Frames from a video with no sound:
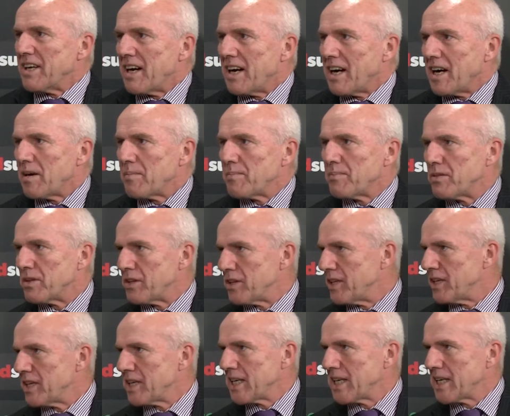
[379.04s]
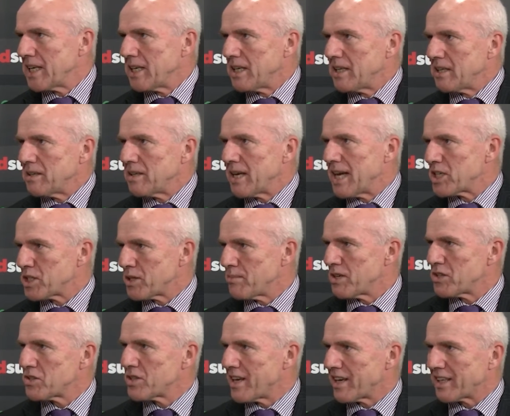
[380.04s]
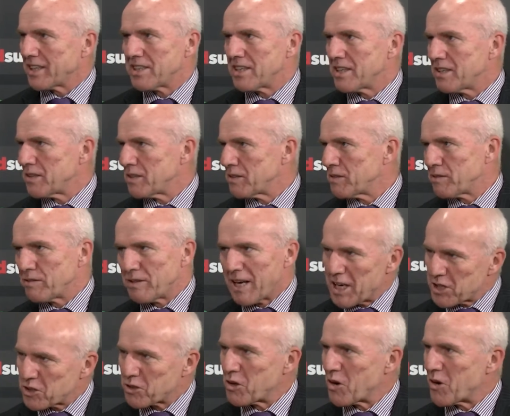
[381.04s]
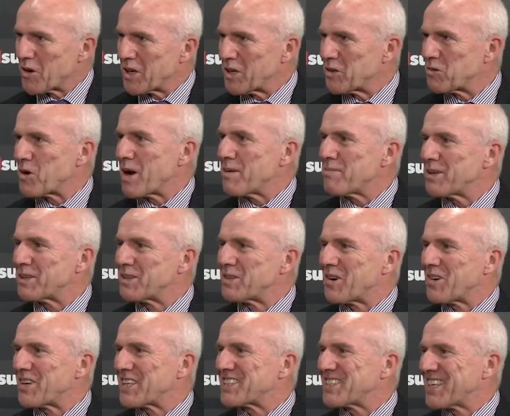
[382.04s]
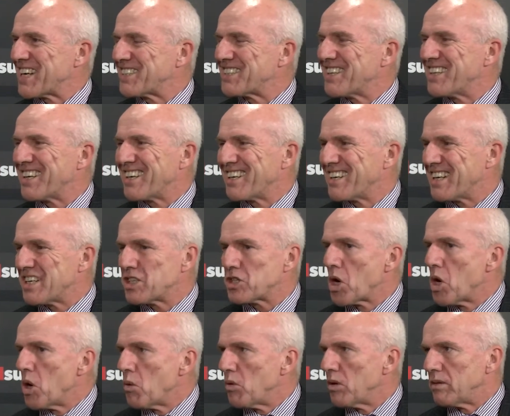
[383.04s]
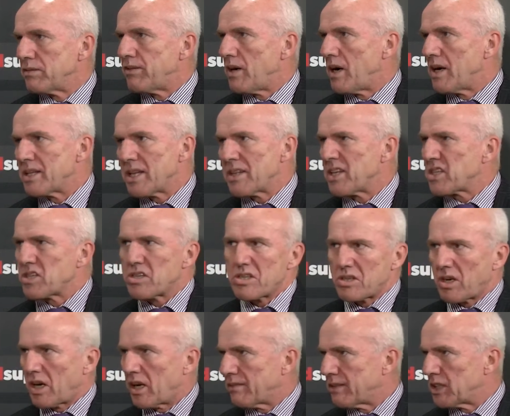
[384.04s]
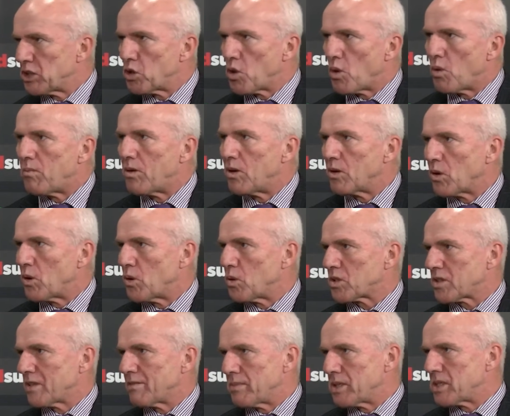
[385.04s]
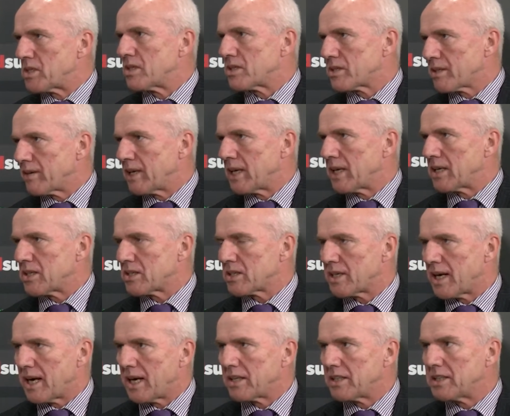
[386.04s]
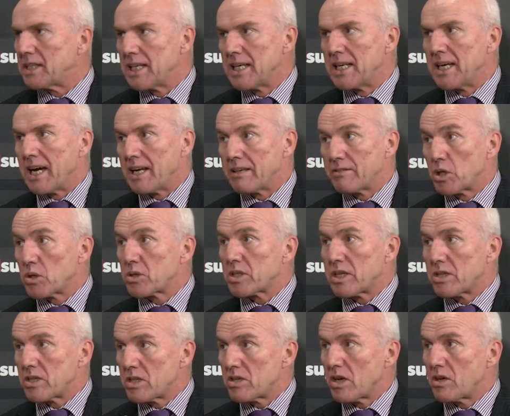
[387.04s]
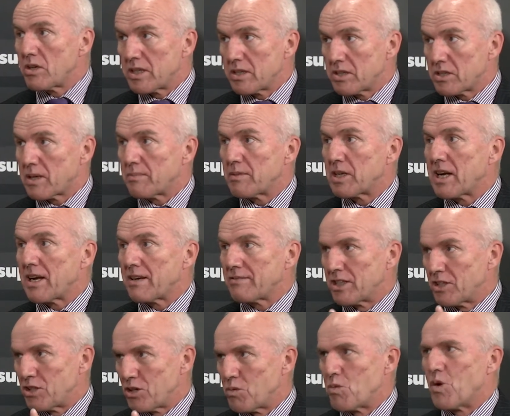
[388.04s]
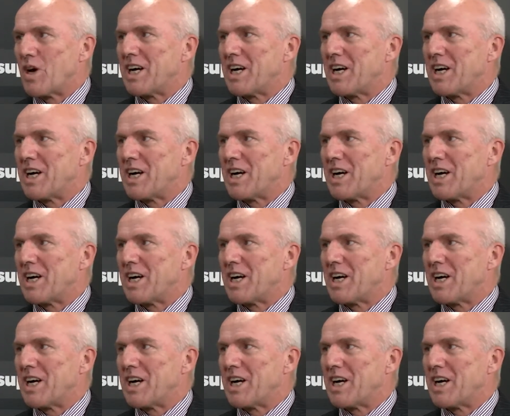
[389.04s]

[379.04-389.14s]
um, the SMS sector, fast growing, rapid growing sector that it is, will find that this is kind of a normal course of business of getting started. And of course, this is only something you have to do